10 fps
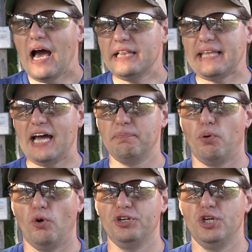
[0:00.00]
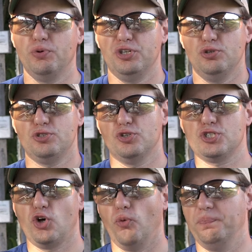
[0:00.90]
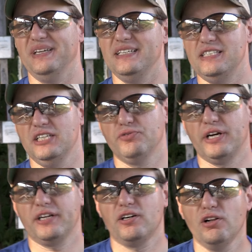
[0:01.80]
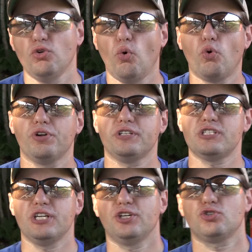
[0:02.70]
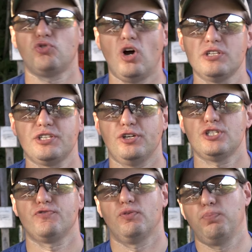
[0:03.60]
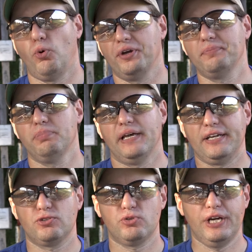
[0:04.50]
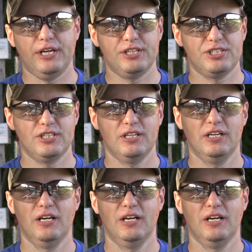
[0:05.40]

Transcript: At that point, you would use your scope BDC reticle or the center crosshairs for point blank range.